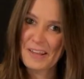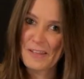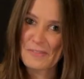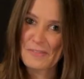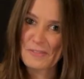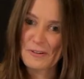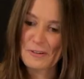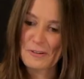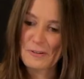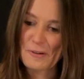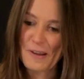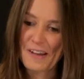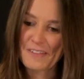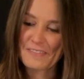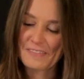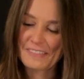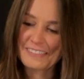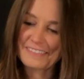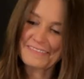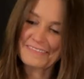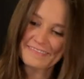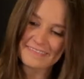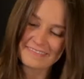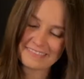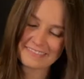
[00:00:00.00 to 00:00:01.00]
There you have
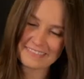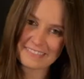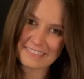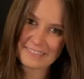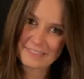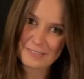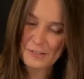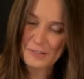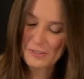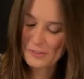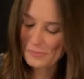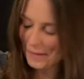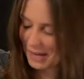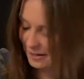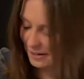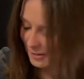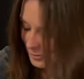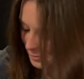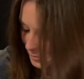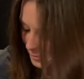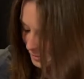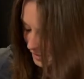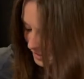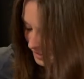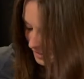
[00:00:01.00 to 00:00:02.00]
it. There's
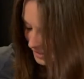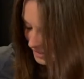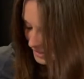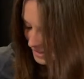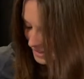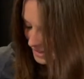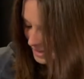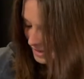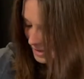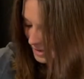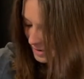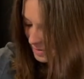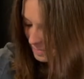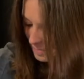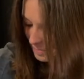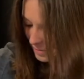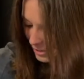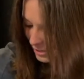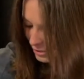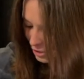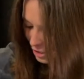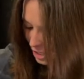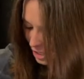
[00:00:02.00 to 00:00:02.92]
Magnolia by